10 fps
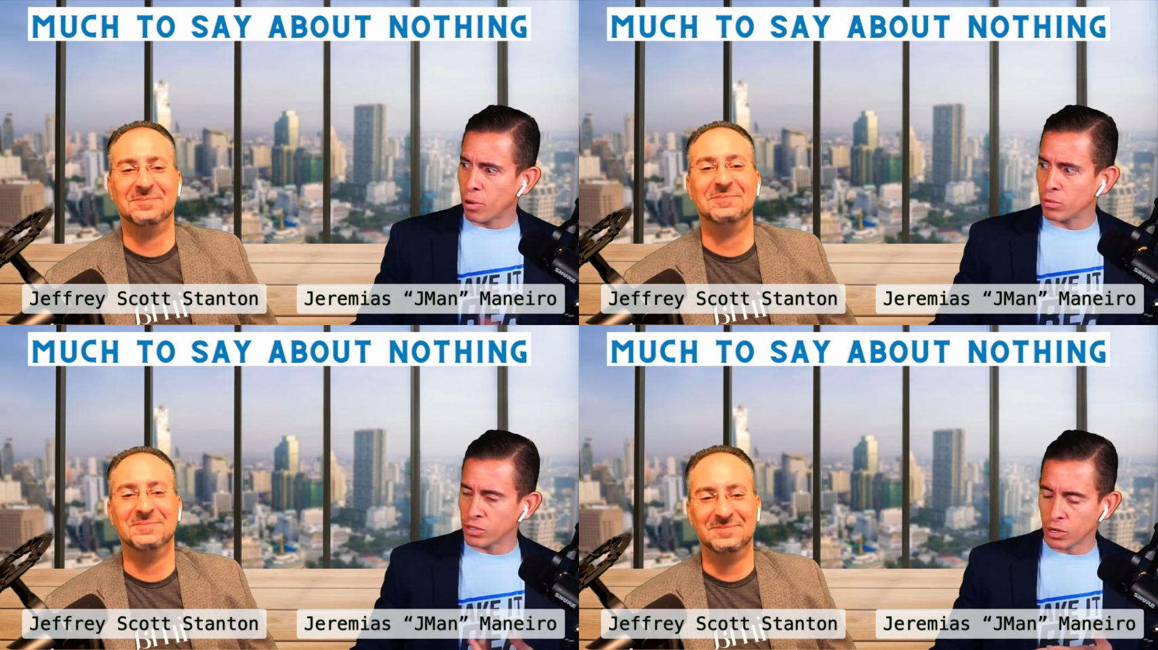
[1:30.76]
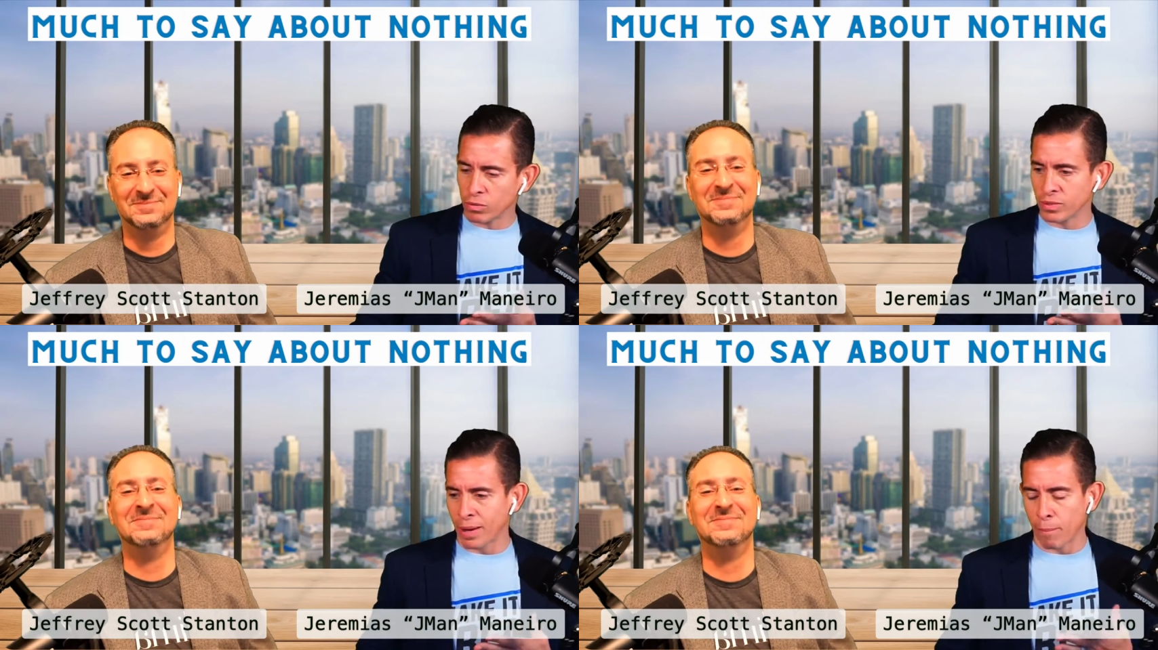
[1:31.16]
Speaker 1: po- you
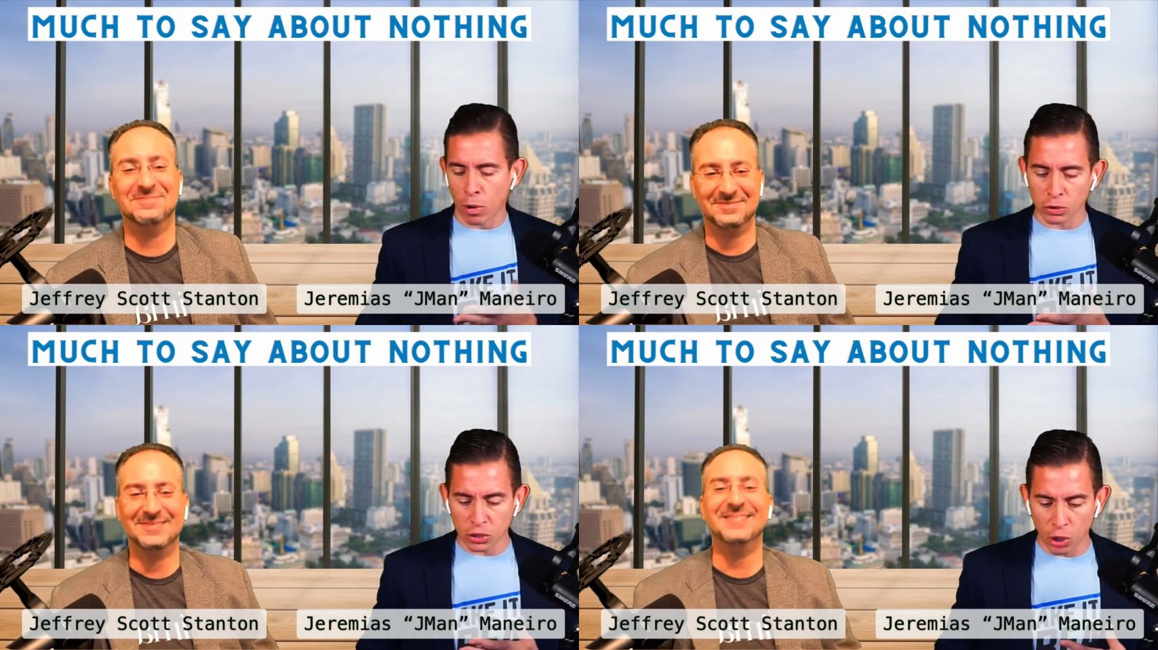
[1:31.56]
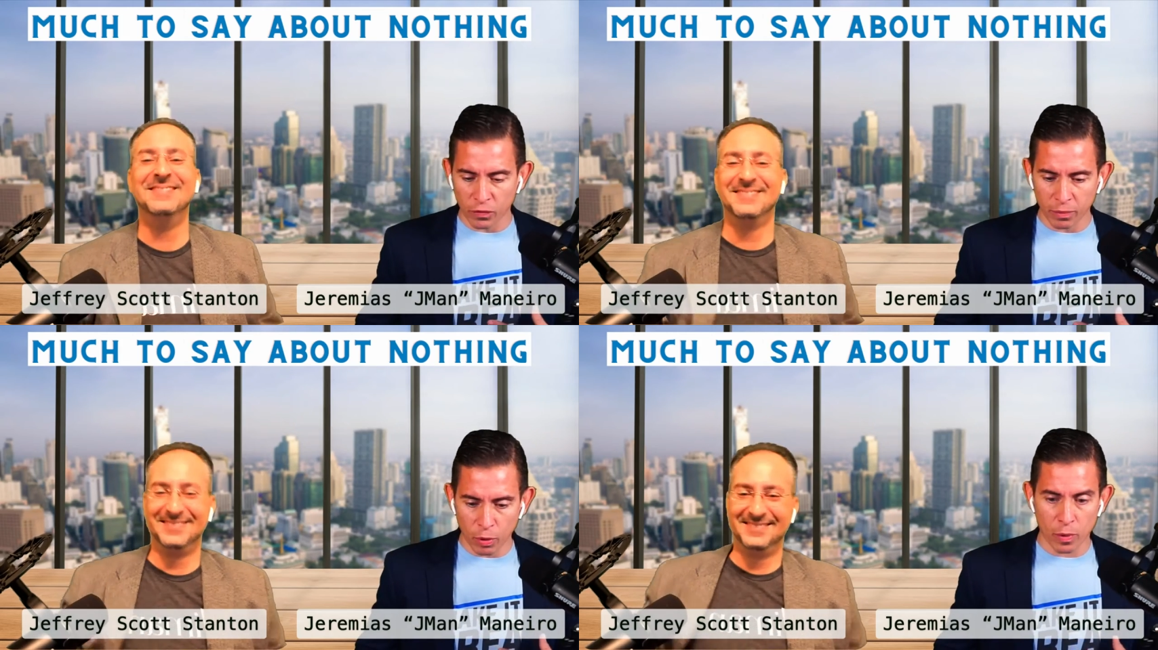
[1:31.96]
know, not post
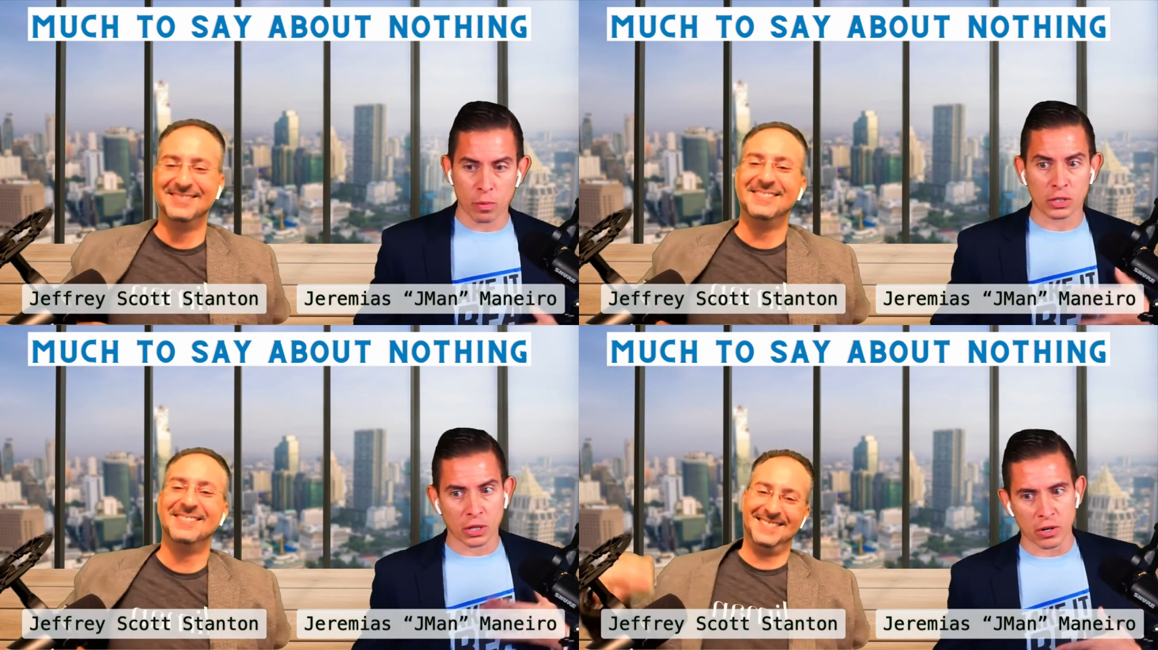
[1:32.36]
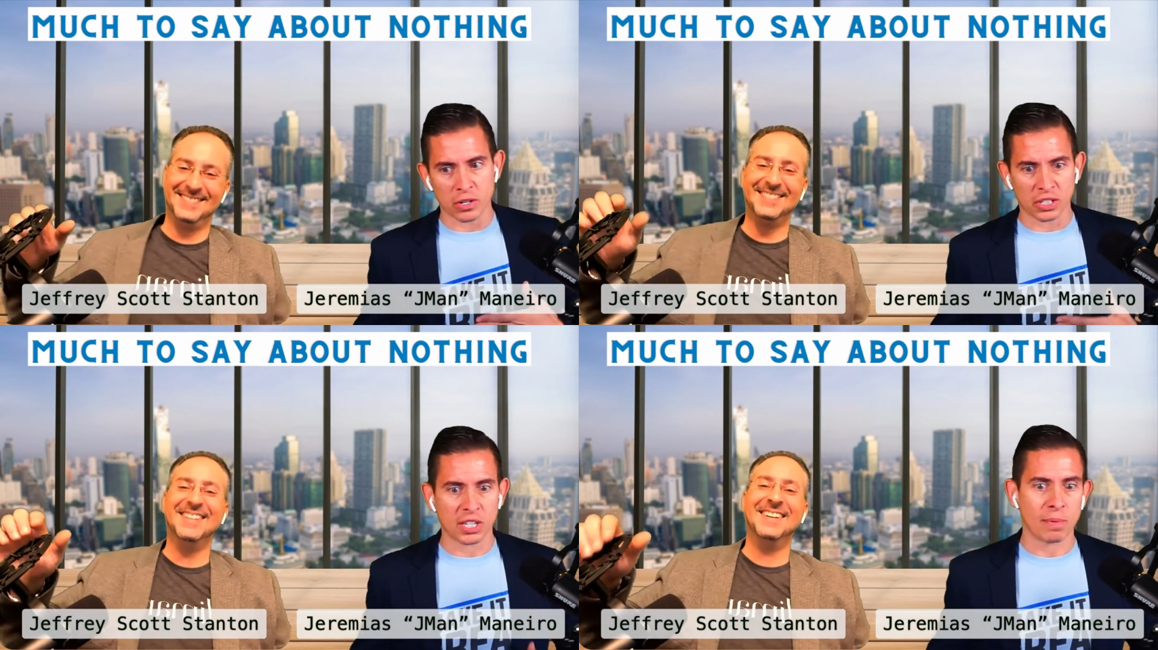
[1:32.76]
COVID, but when we're
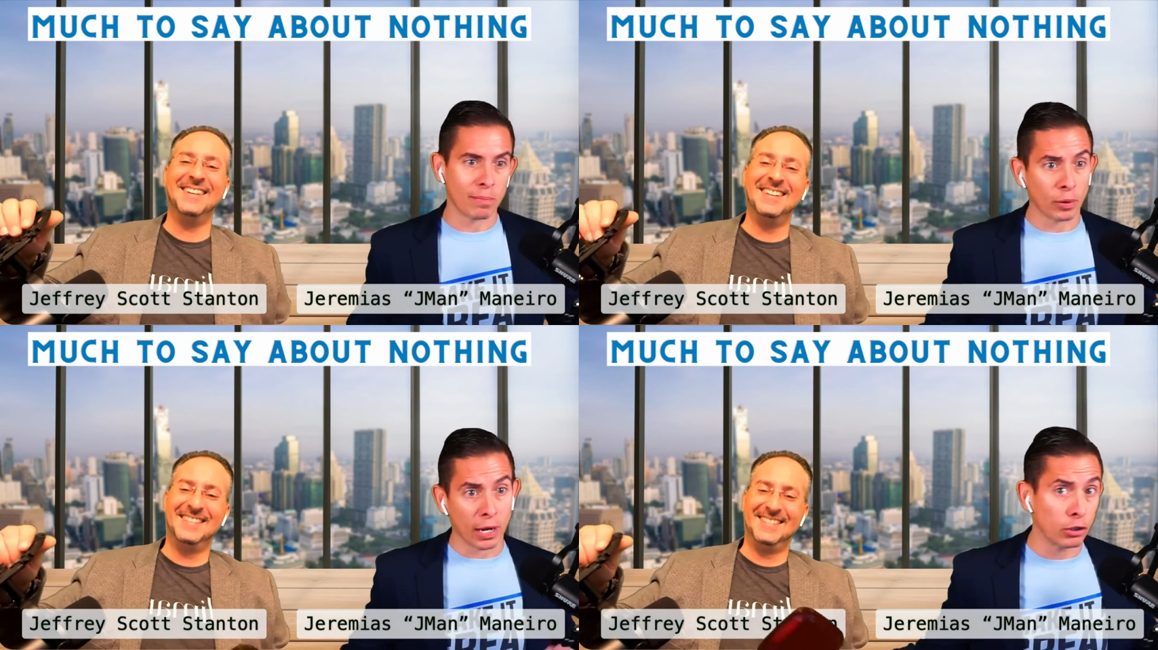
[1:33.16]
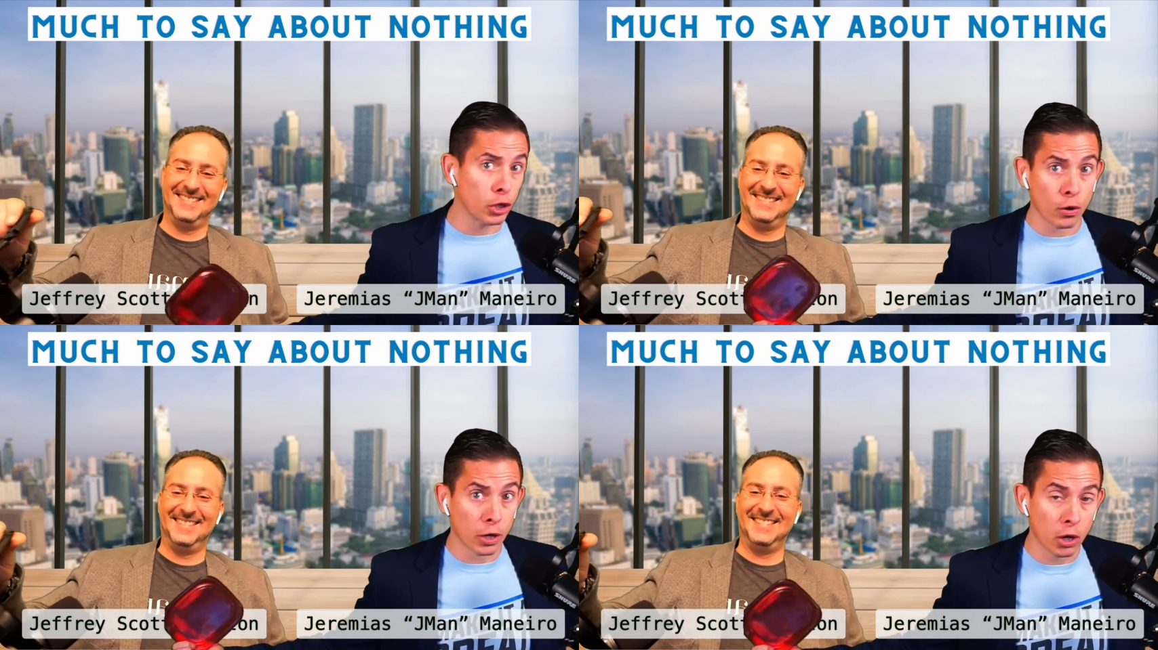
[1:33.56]
starting to see people now
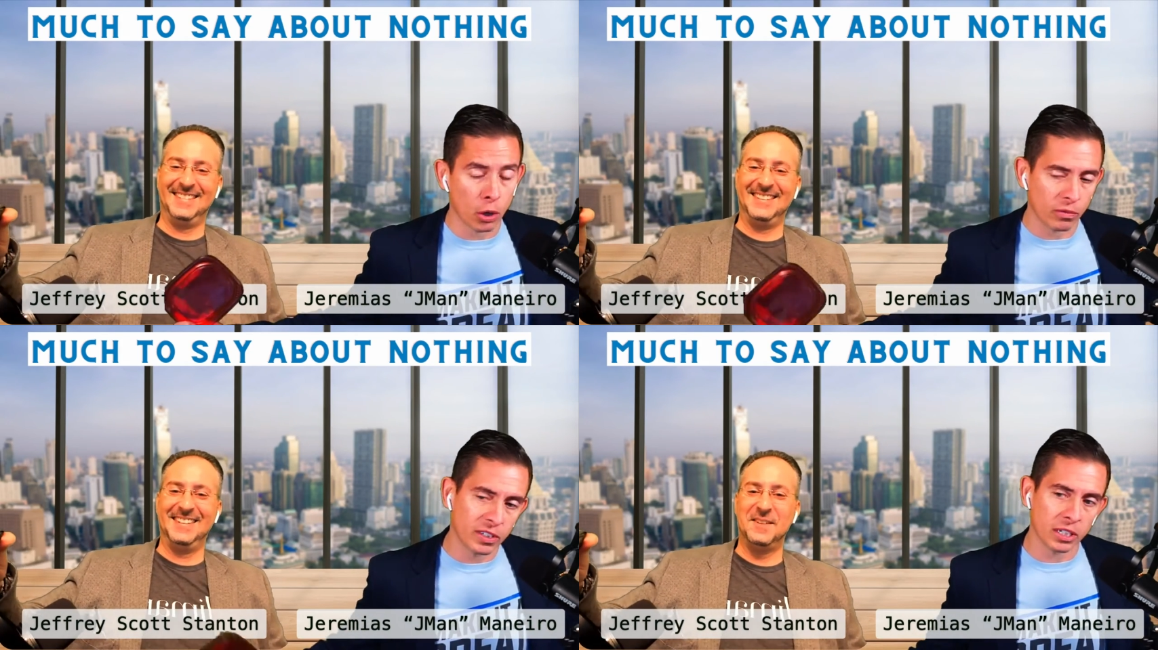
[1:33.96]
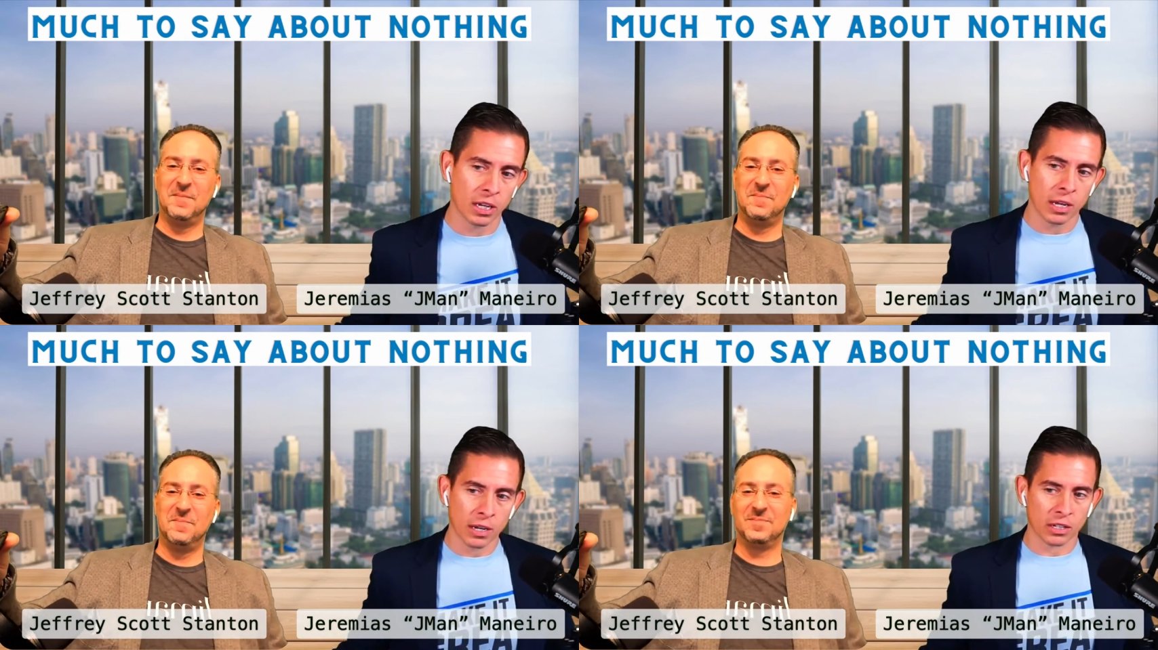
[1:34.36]
during COVID,
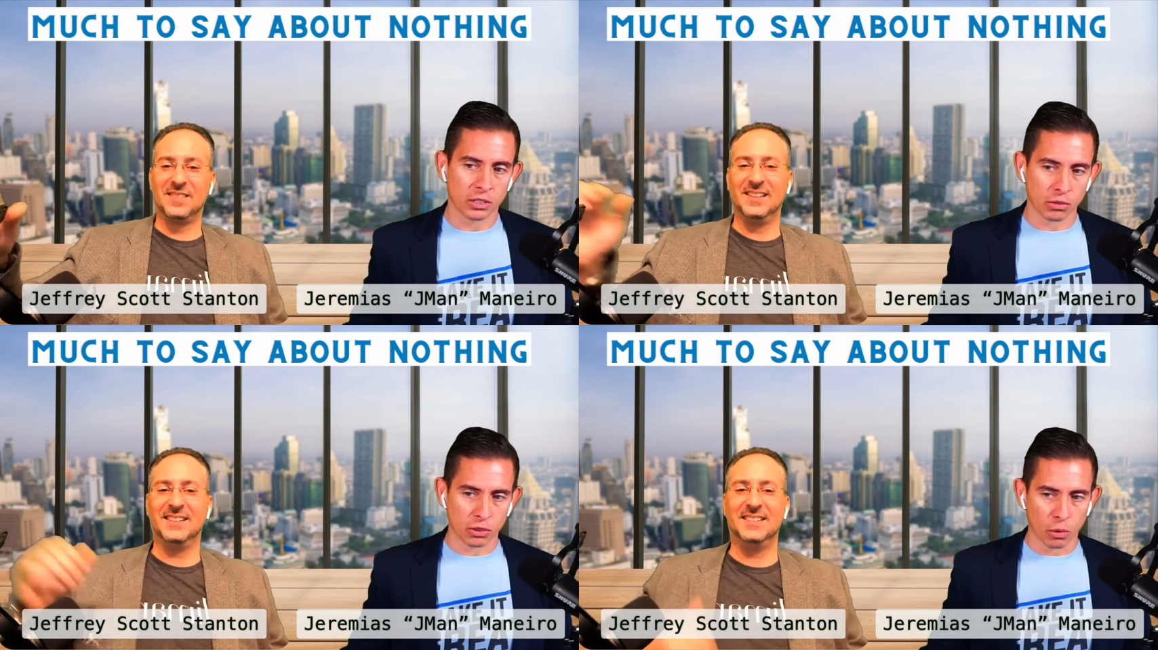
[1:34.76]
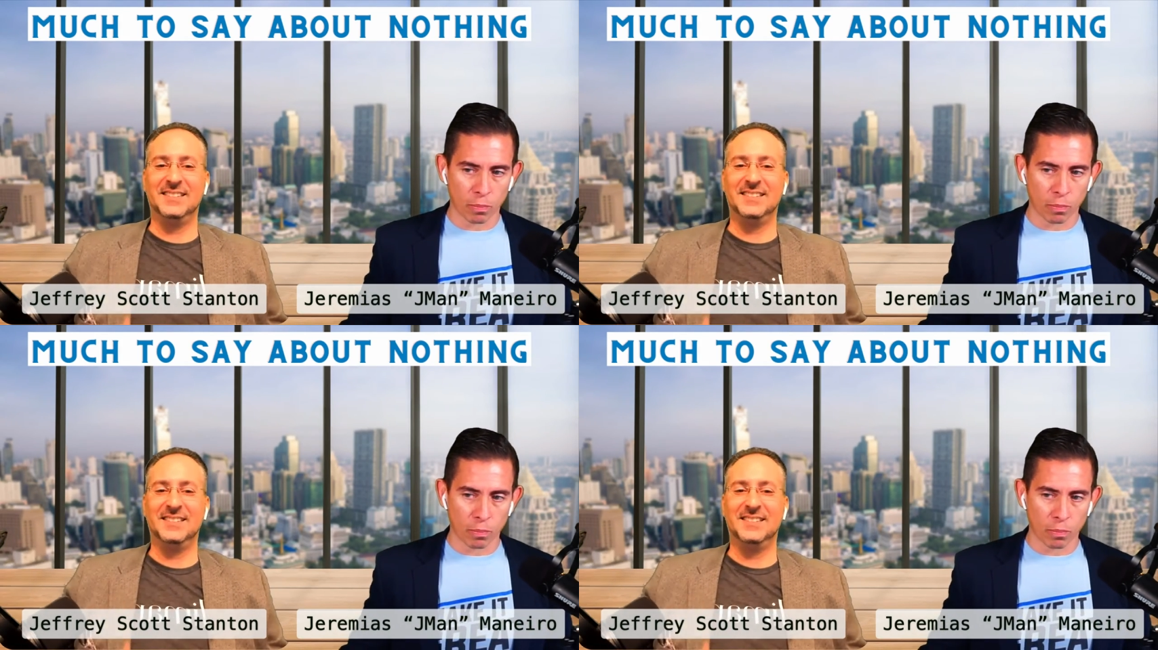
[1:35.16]
because there is no